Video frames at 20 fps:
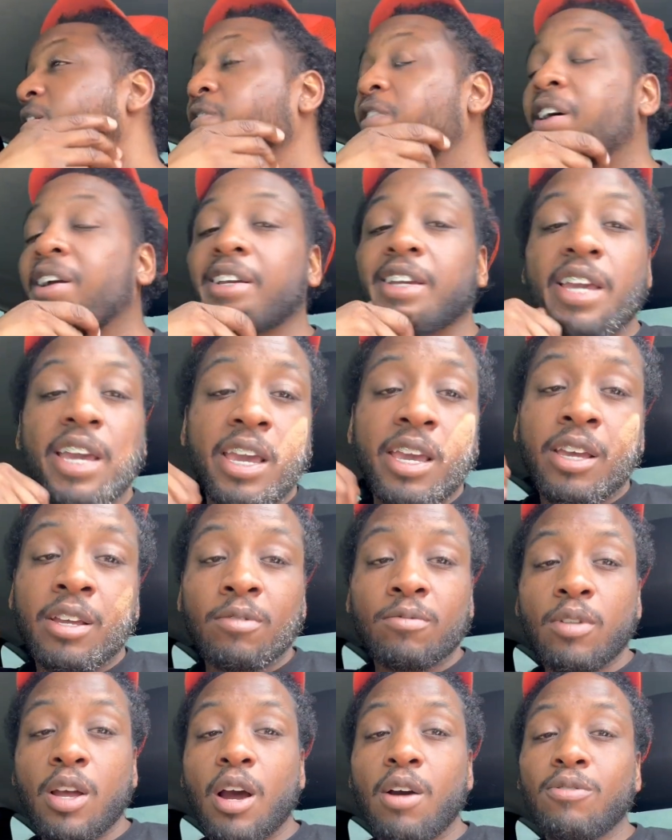if I
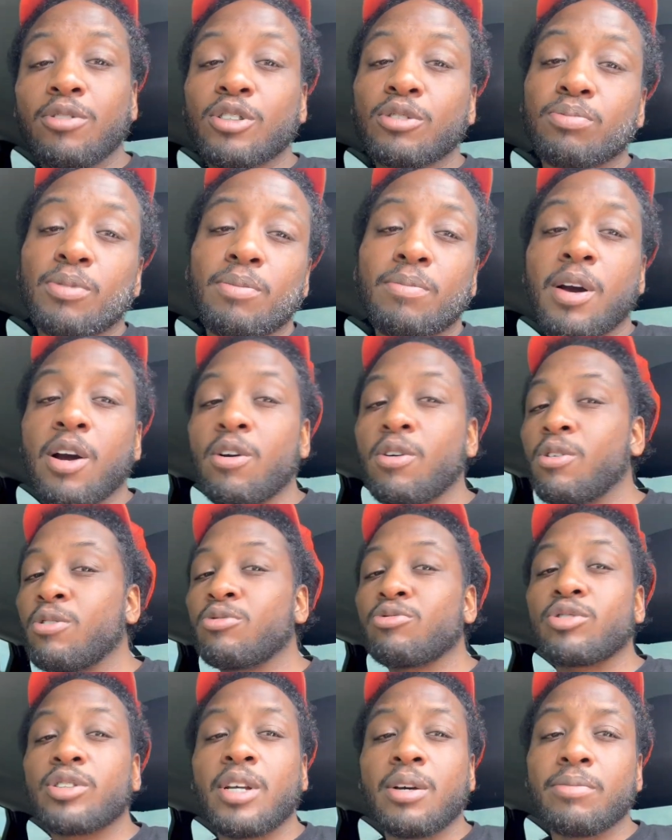can, I wanna spend my whole
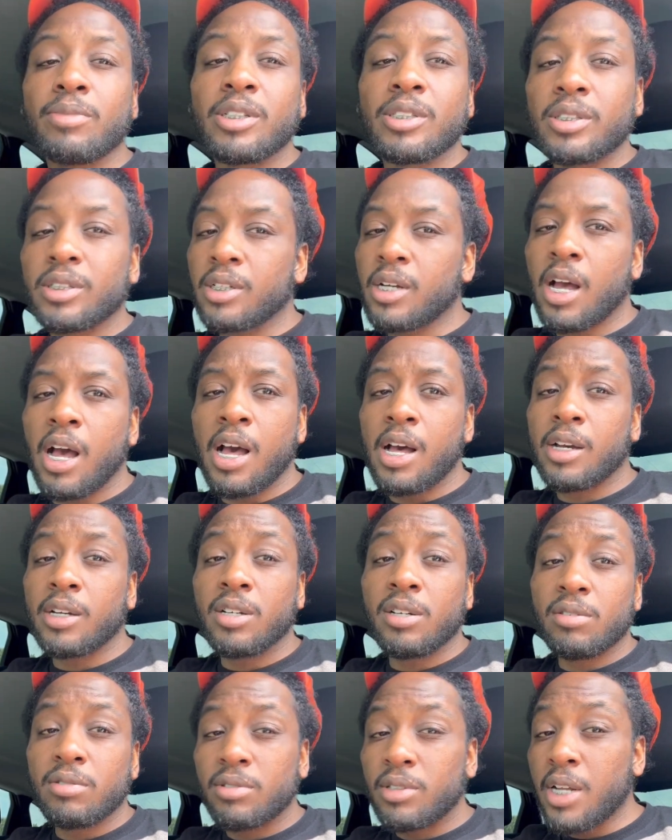summer in
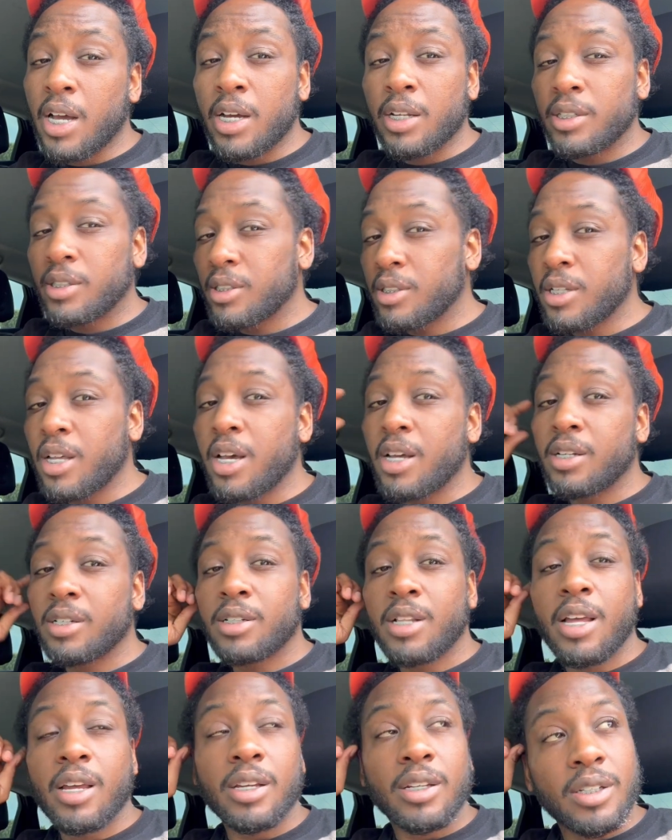Chicago, not in Atlanta.
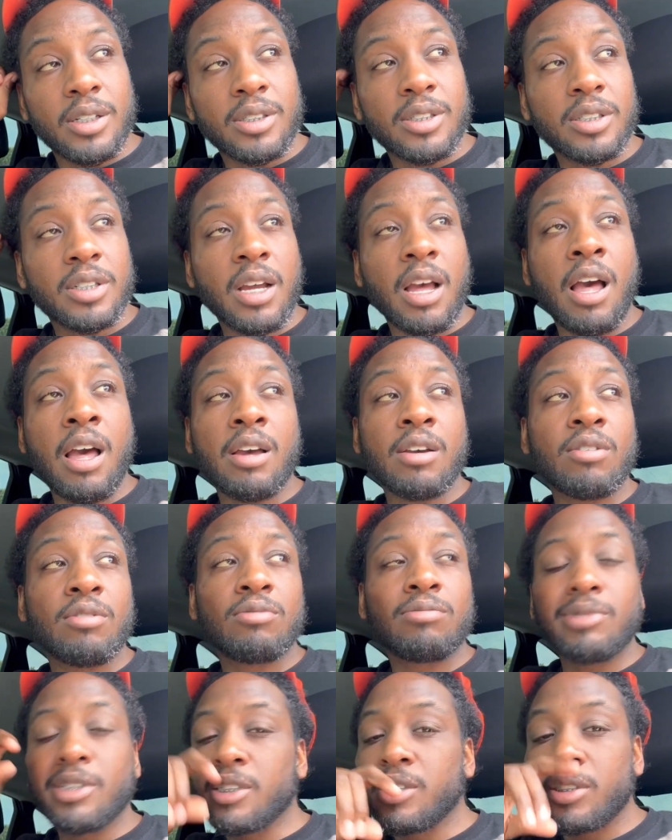Like, cause Chicago
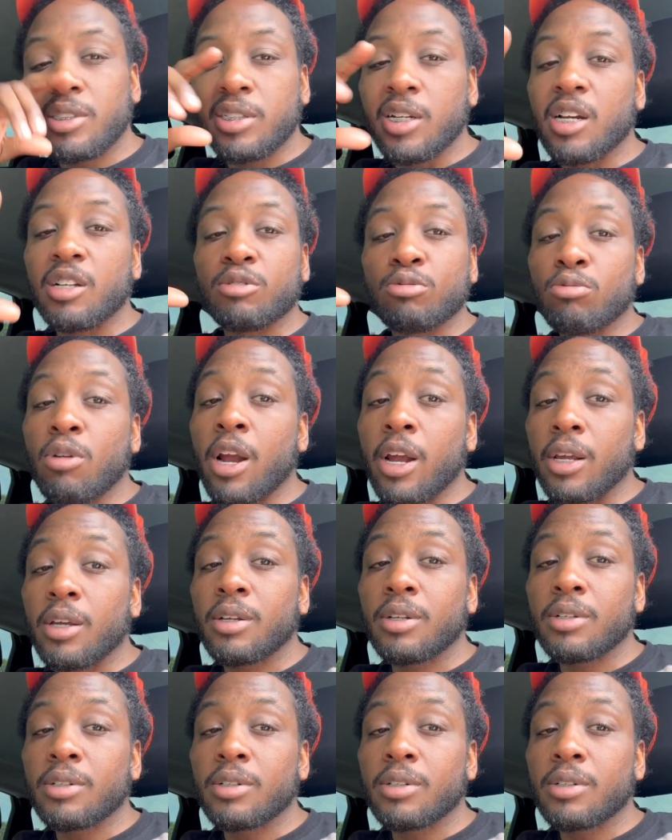would be just right.